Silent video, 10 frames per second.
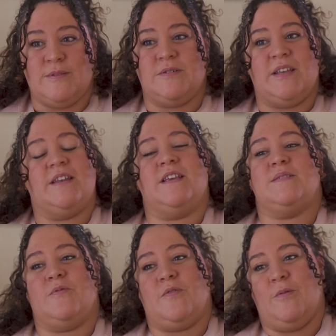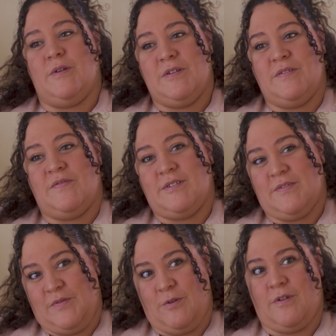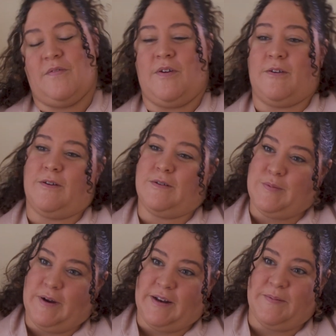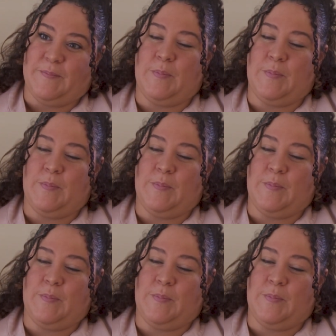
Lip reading: 10 days before I went to Florida, I found out I was pregnant.